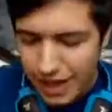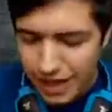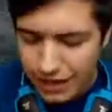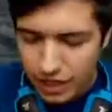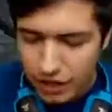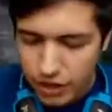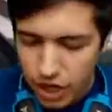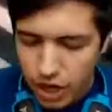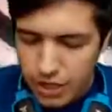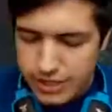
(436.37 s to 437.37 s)
The other
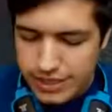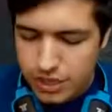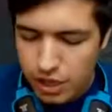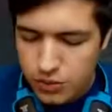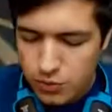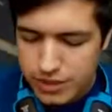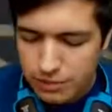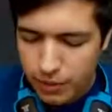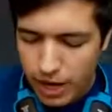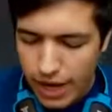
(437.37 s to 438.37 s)
cars, there's cars
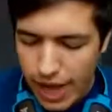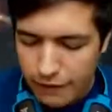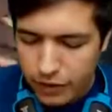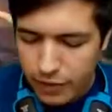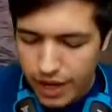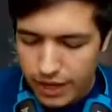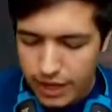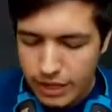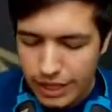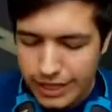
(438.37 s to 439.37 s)
whizzing by everywhere.
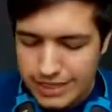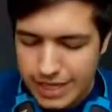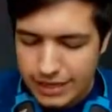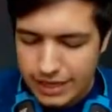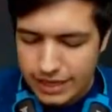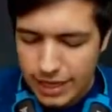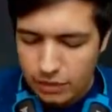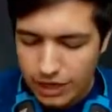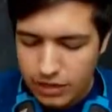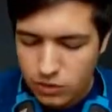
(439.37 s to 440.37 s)
Like I said, they can
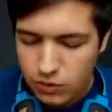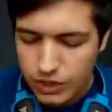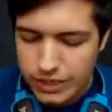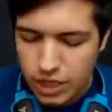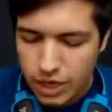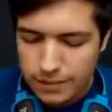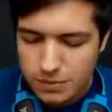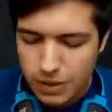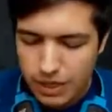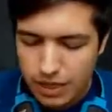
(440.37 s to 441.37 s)
now get 3 times
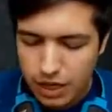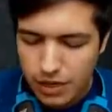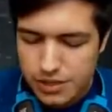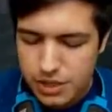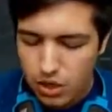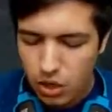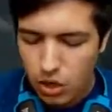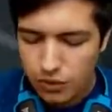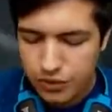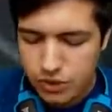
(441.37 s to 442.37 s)
as many cars
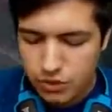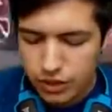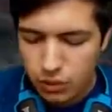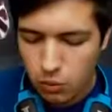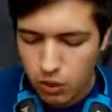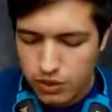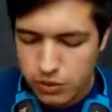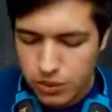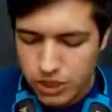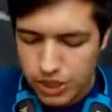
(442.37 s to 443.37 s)
on the screen at
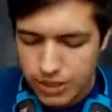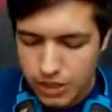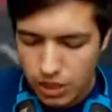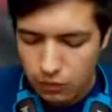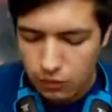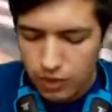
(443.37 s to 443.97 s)
once, which is a